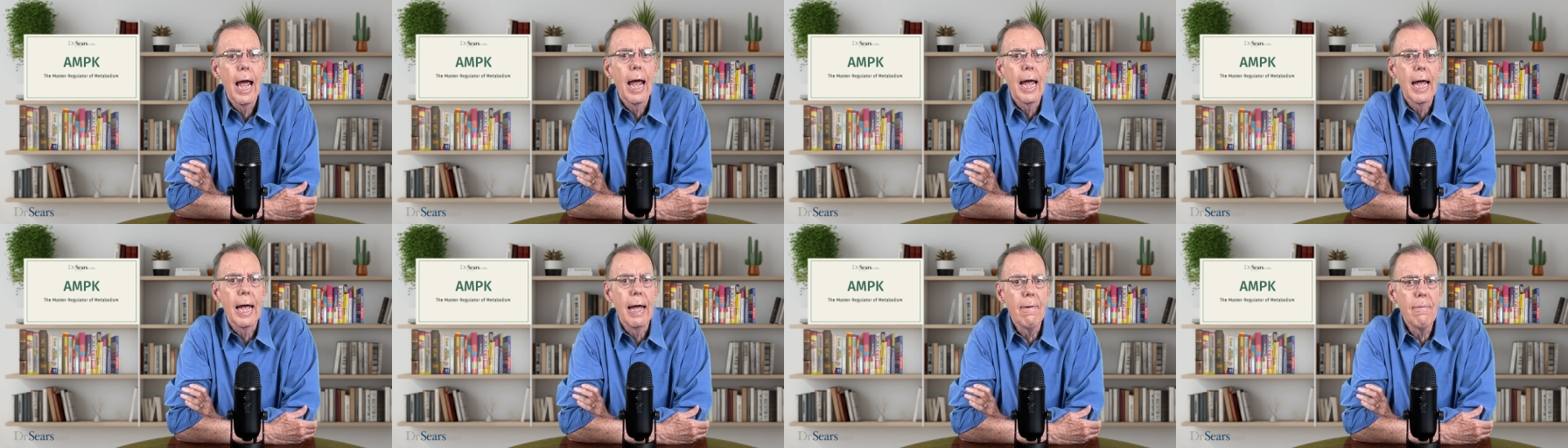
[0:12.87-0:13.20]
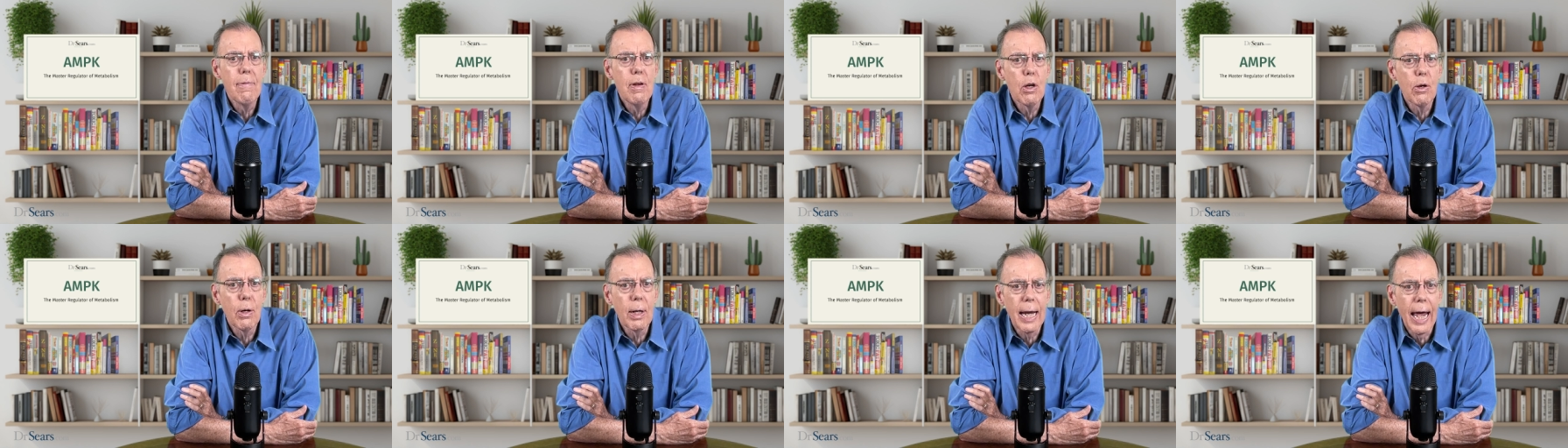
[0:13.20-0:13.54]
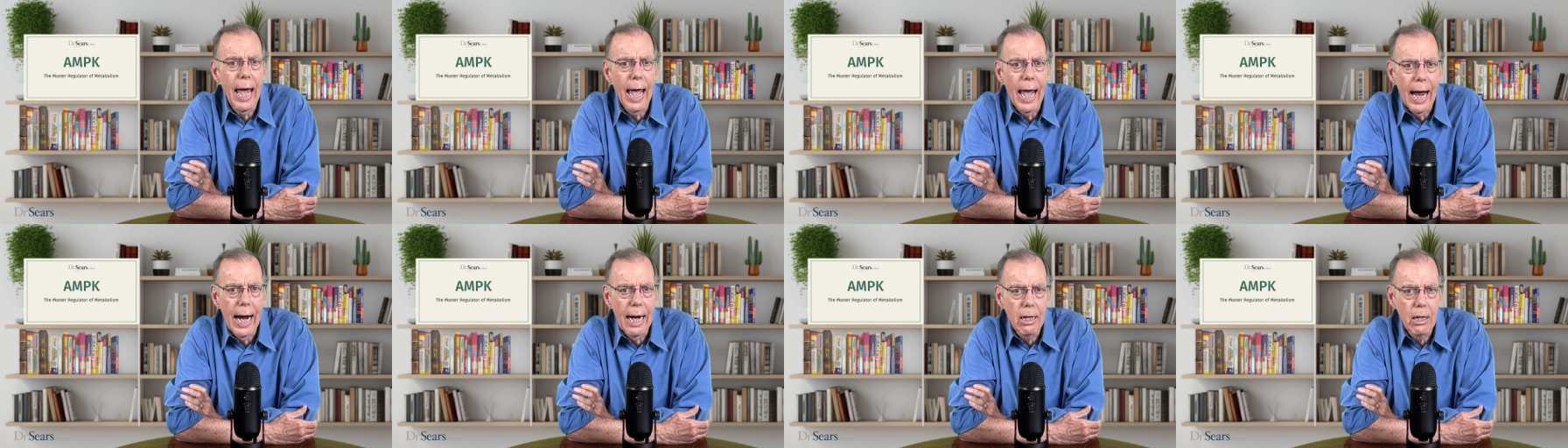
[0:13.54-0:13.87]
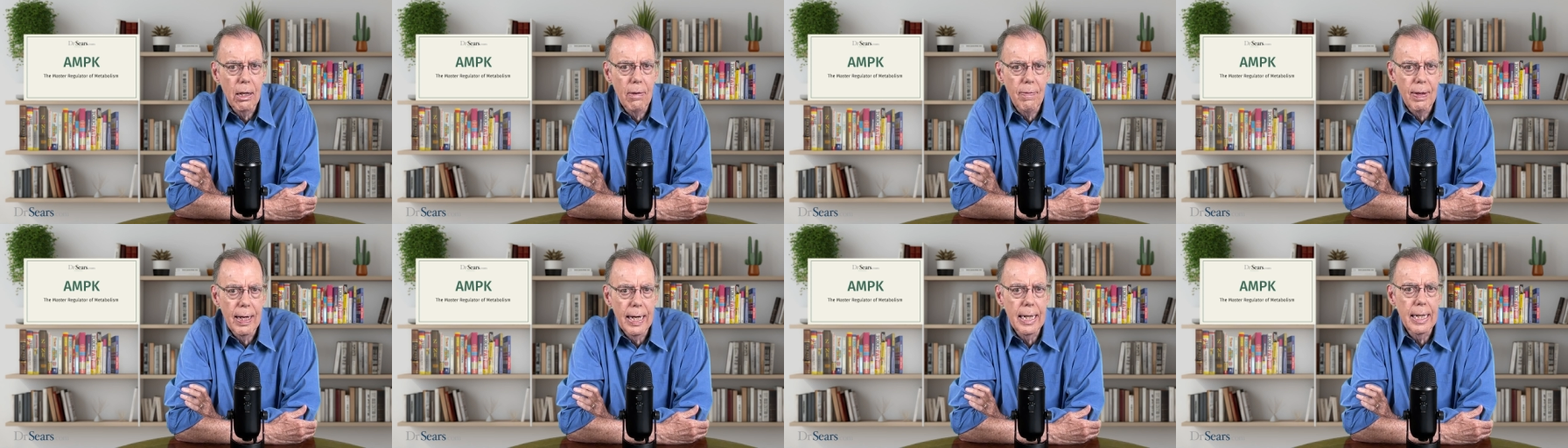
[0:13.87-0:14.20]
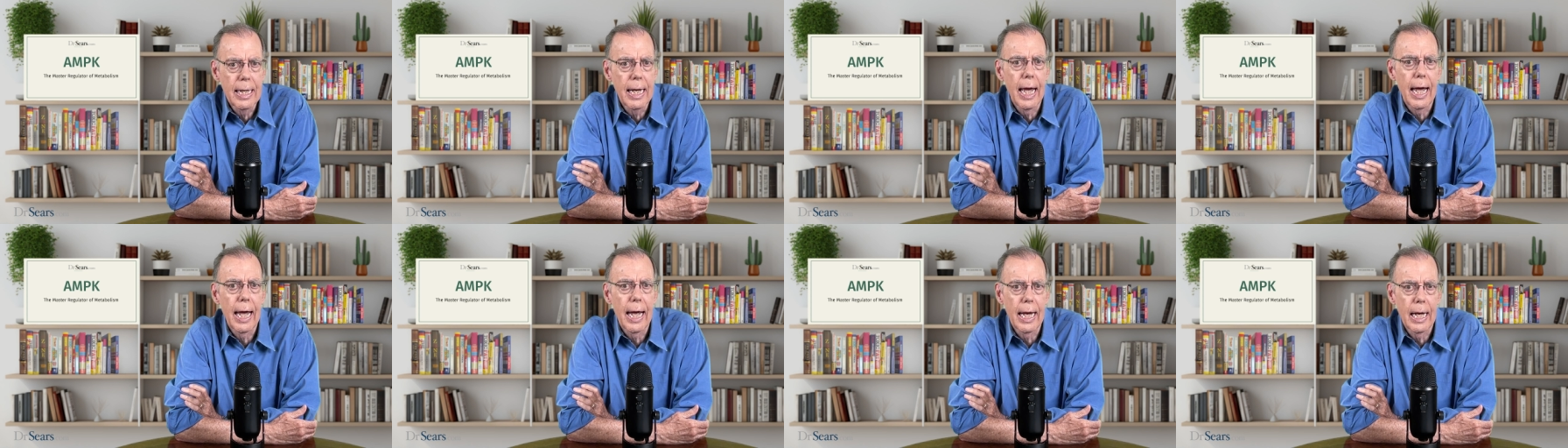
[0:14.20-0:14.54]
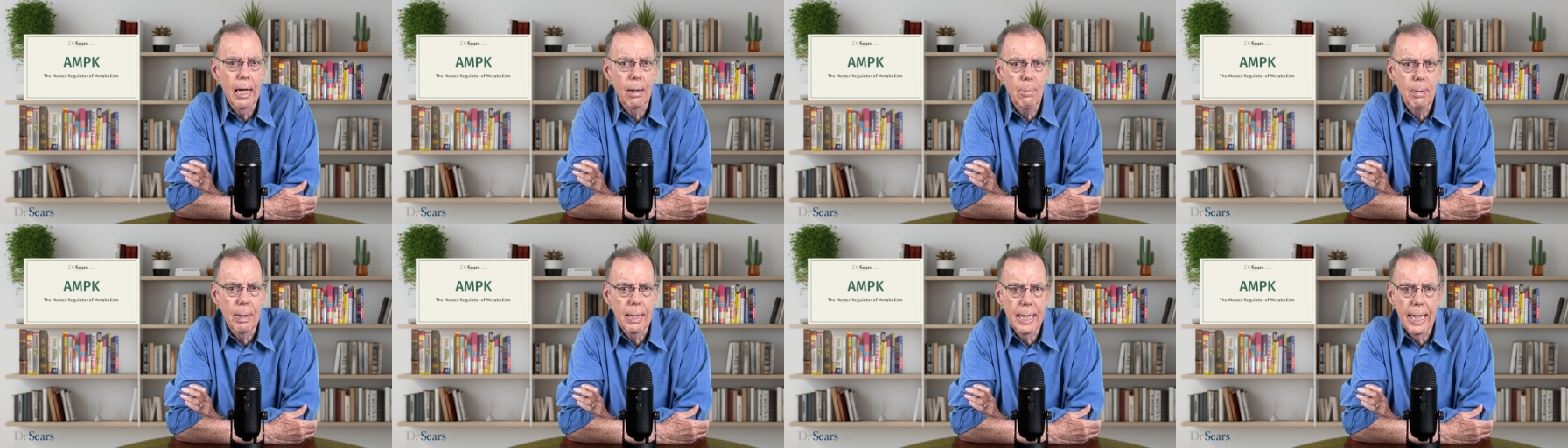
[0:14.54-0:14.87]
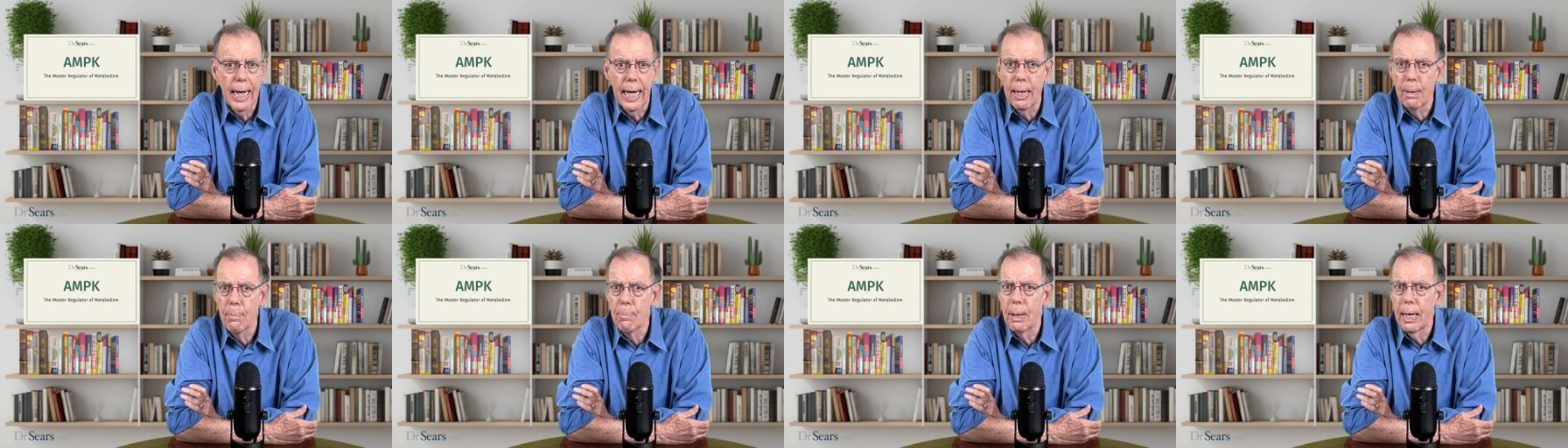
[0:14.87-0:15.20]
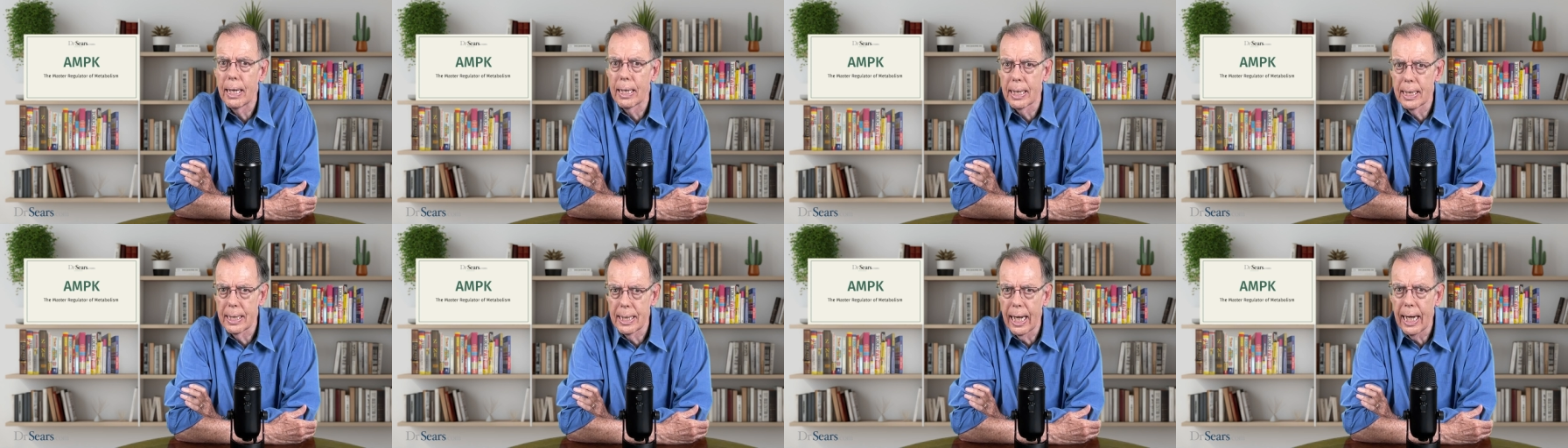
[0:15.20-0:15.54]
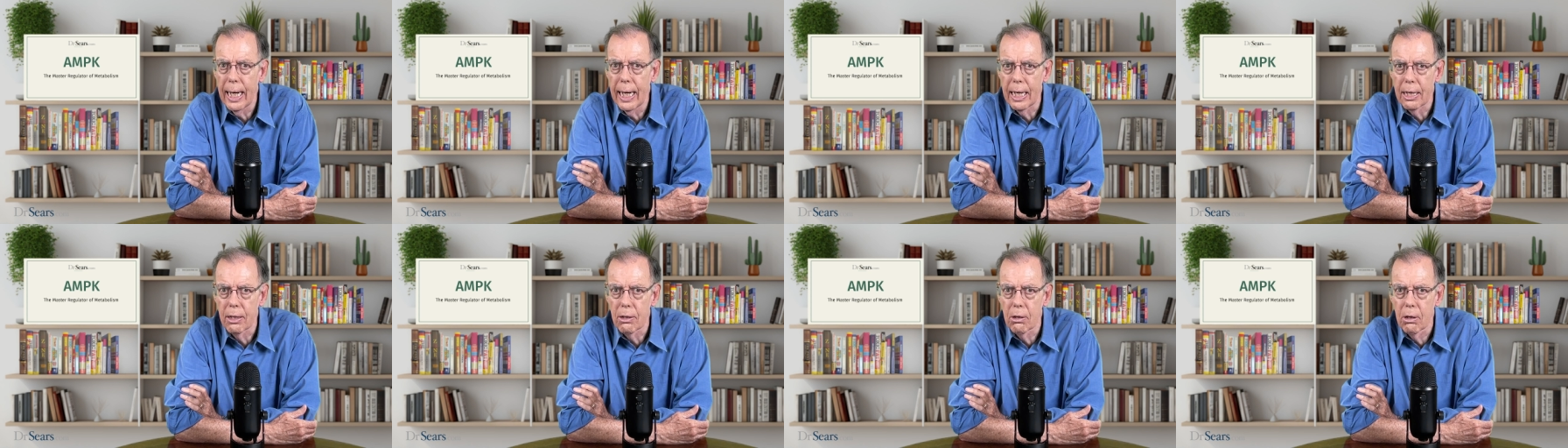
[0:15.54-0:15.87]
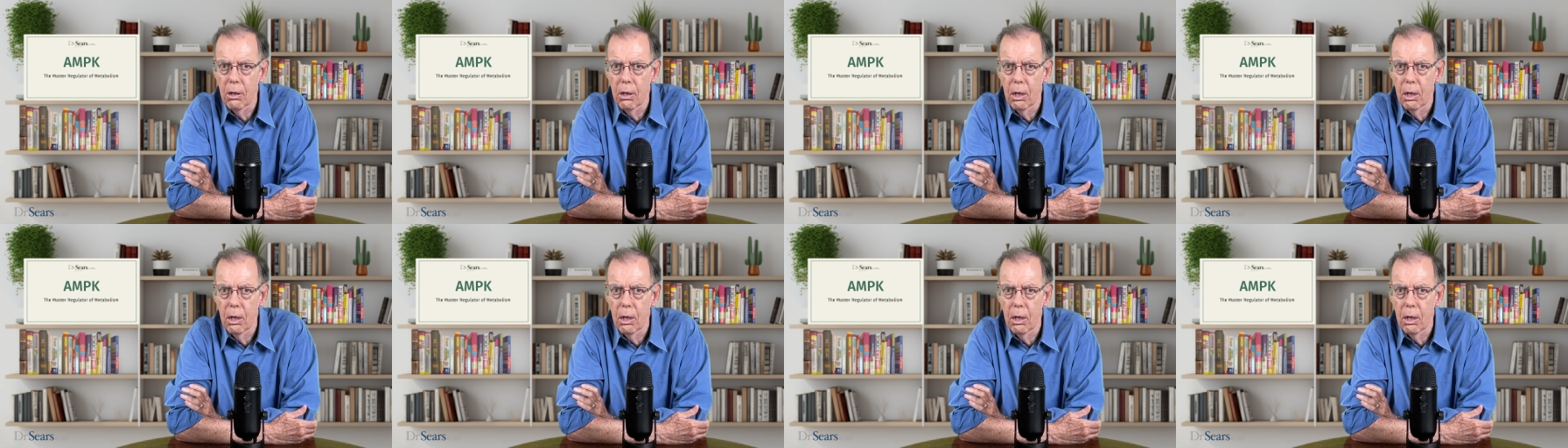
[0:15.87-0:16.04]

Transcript: If you can activate AMPK by the diet,